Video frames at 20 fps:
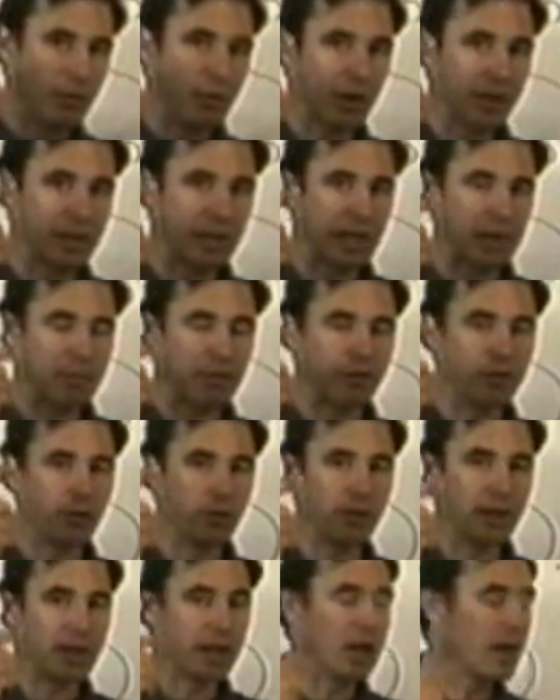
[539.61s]
worked it out before
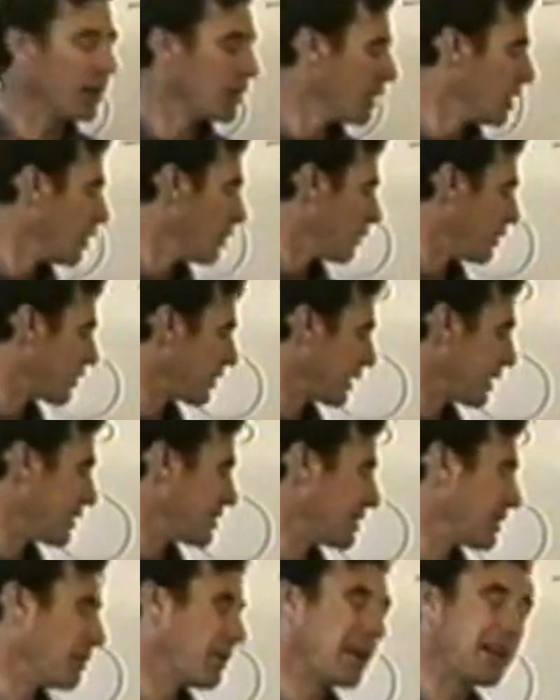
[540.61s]
we go. We're thinking,
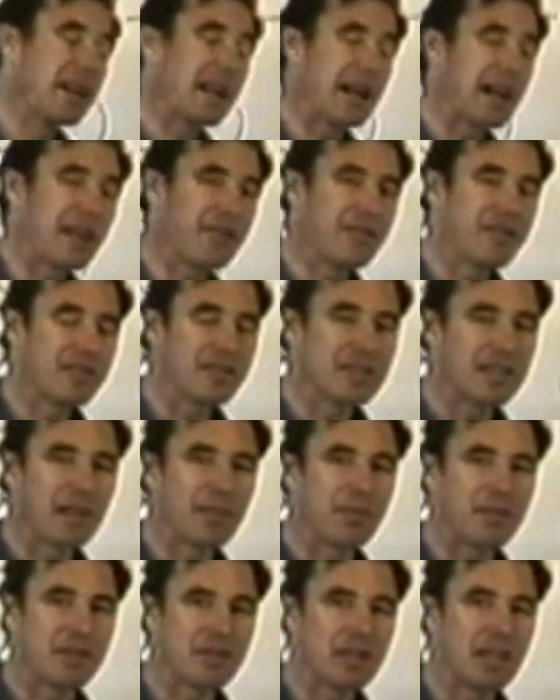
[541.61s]
gee, 1.5 inches
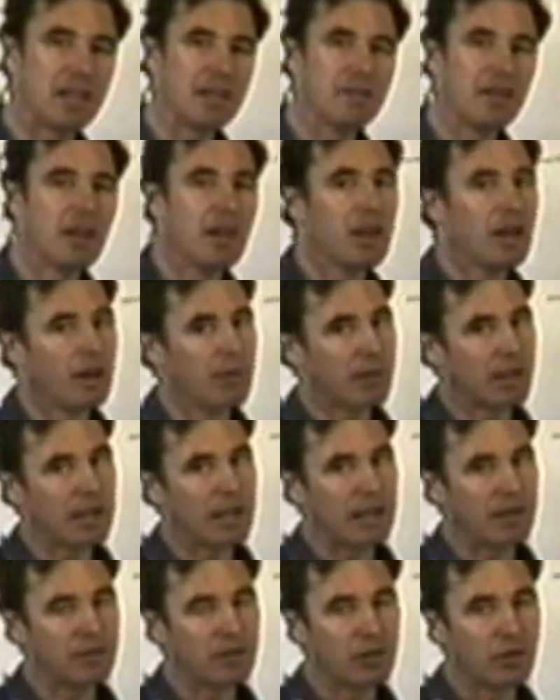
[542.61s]
up my sleeve, I'm going
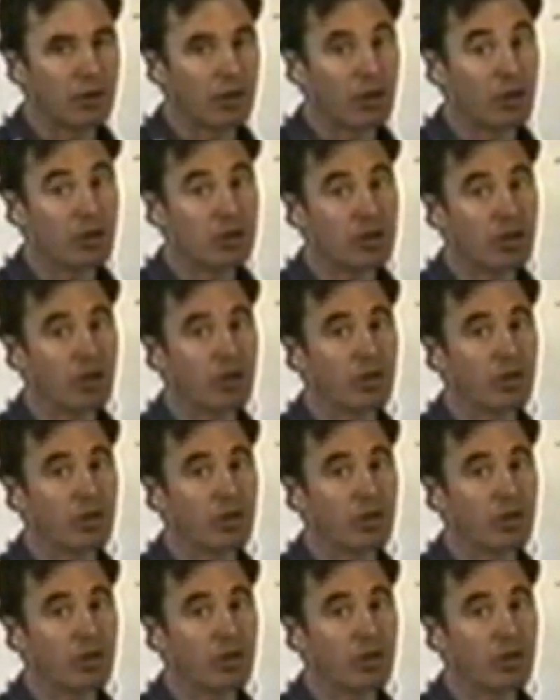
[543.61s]
to have to do a cushion